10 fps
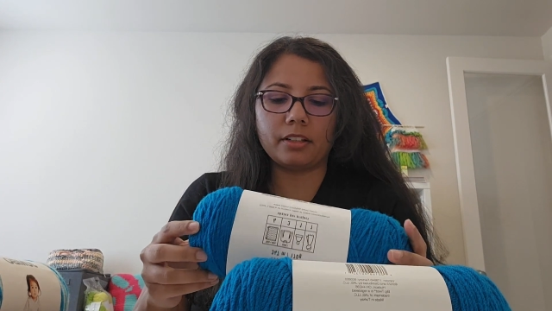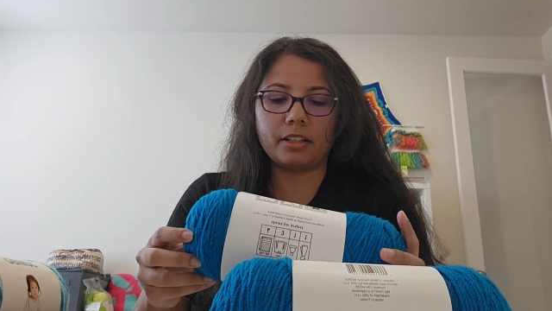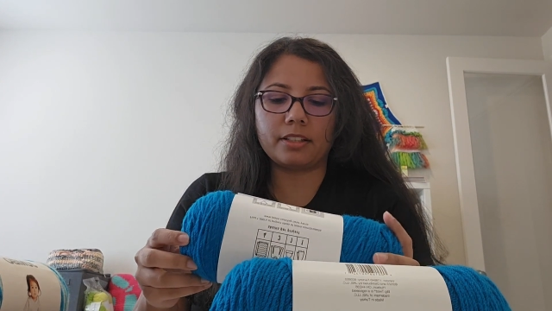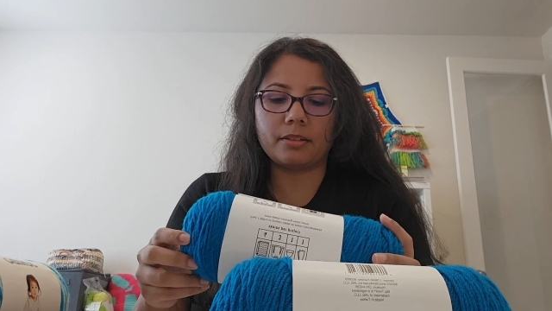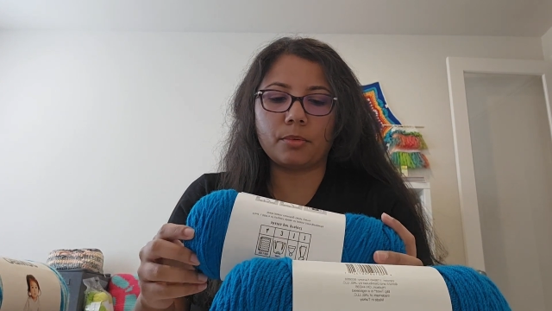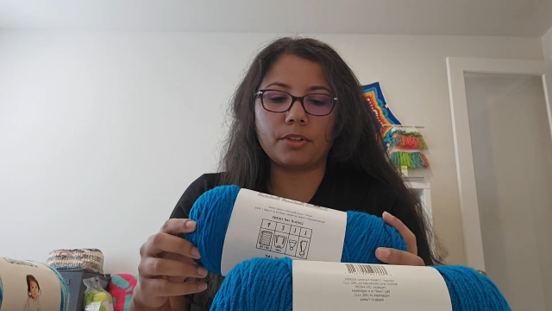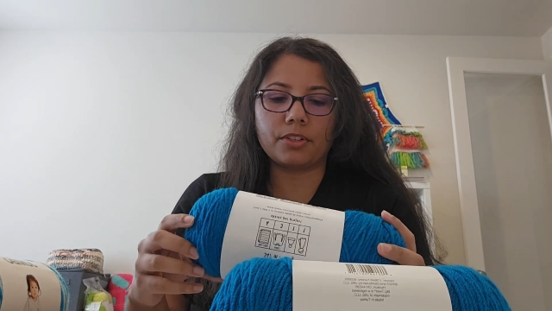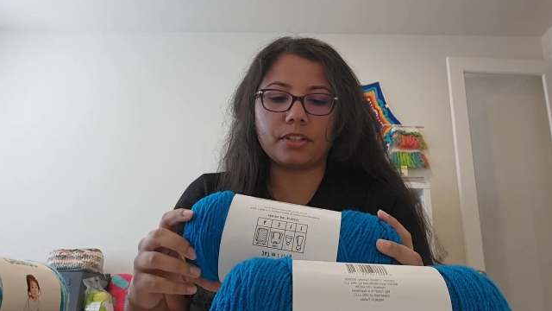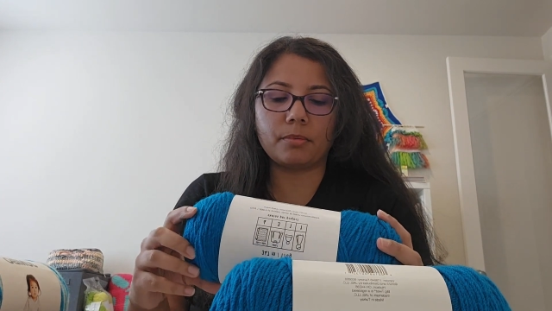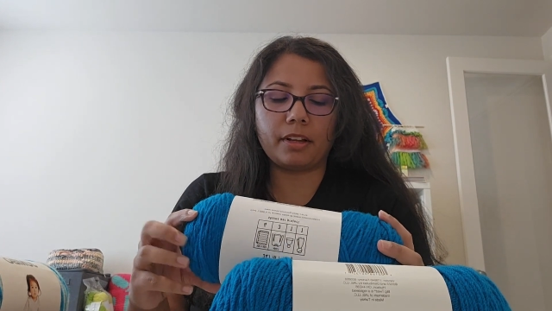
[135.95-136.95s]
It's a
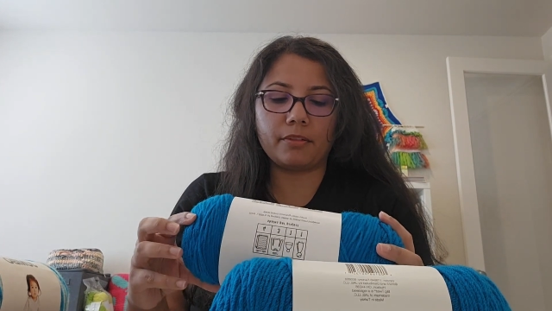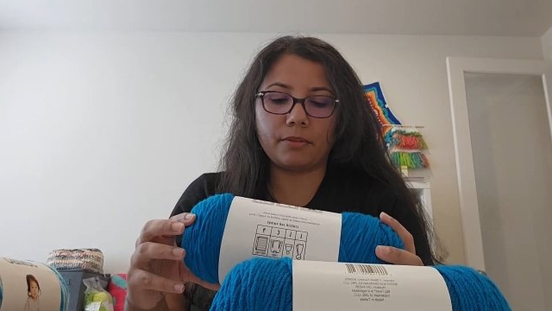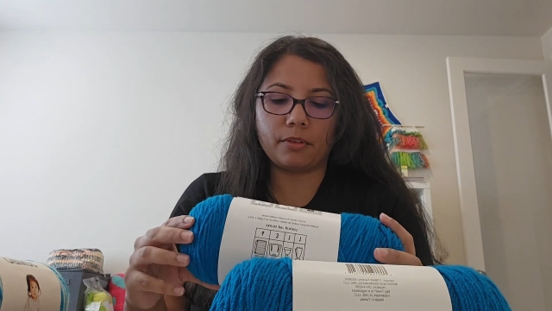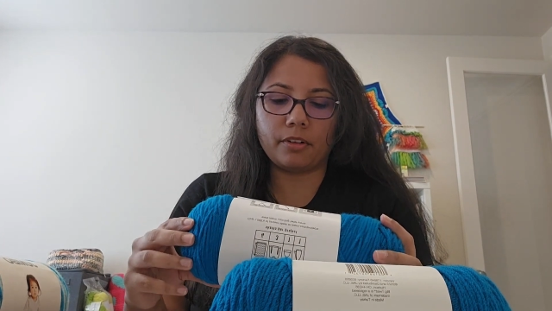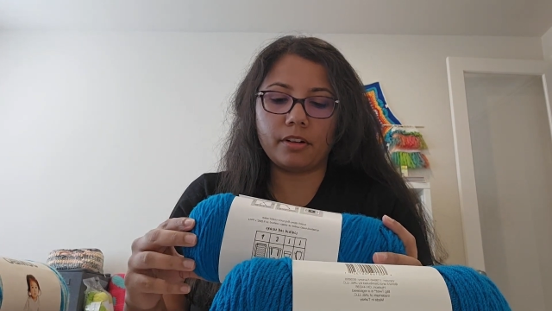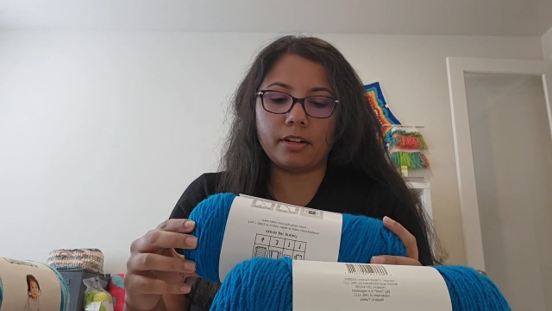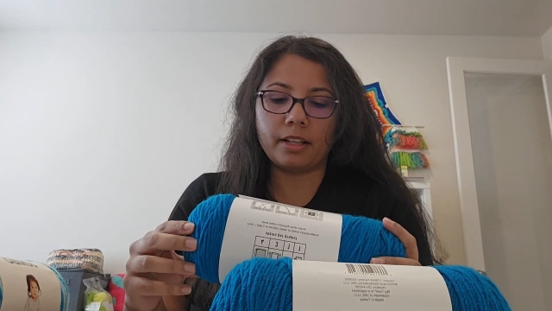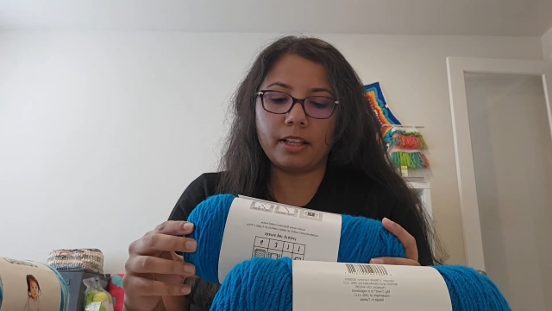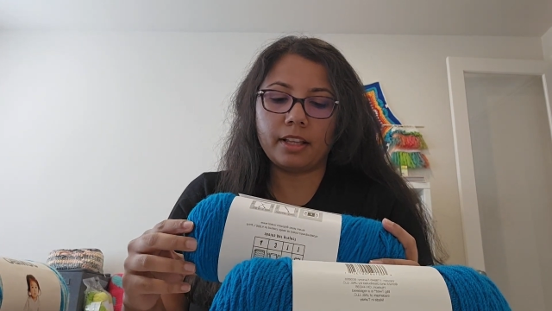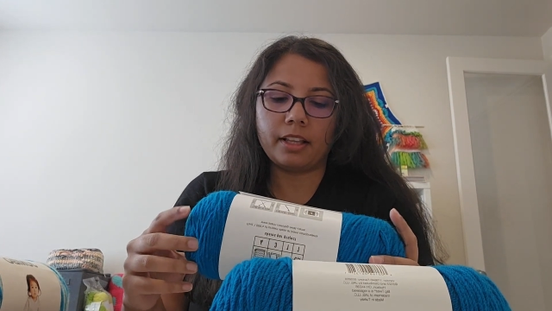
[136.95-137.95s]
worsted weight 4.
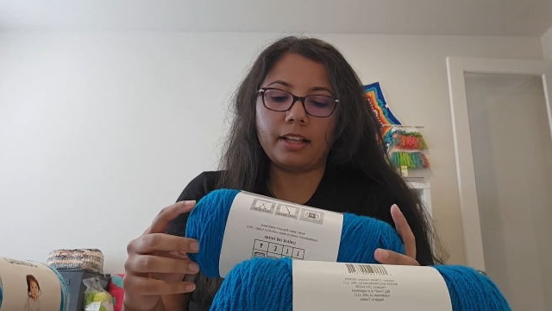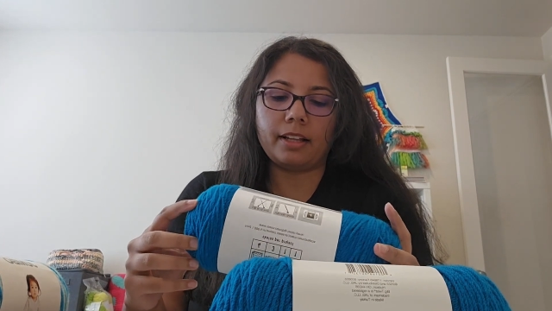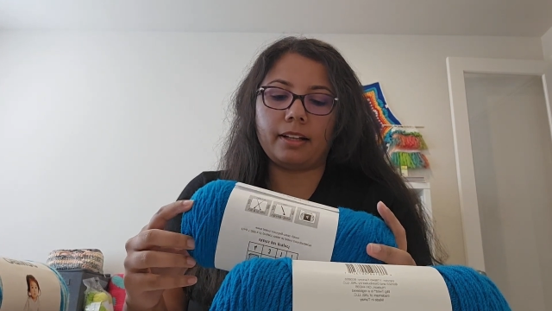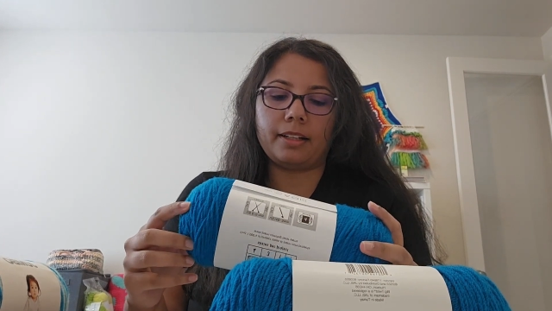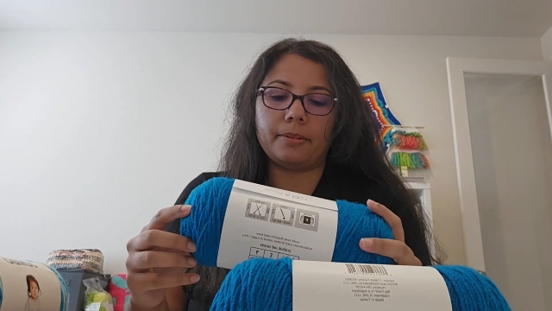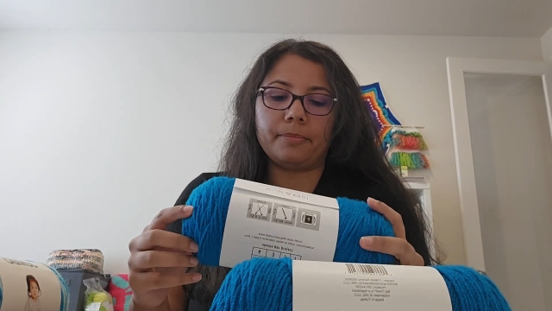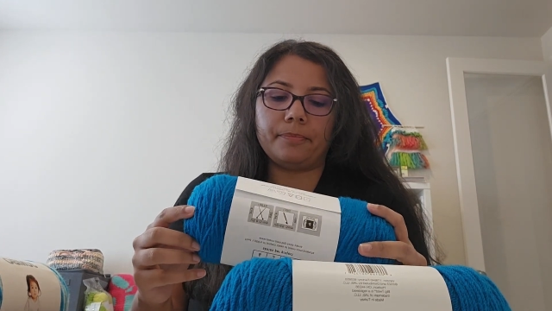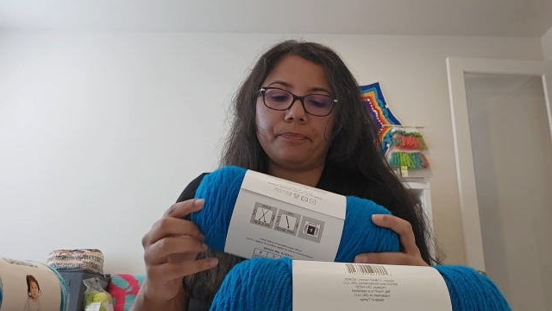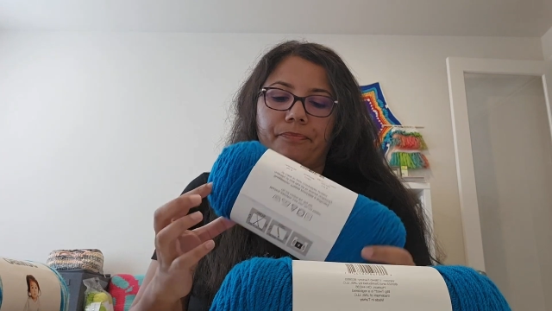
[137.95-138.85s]
And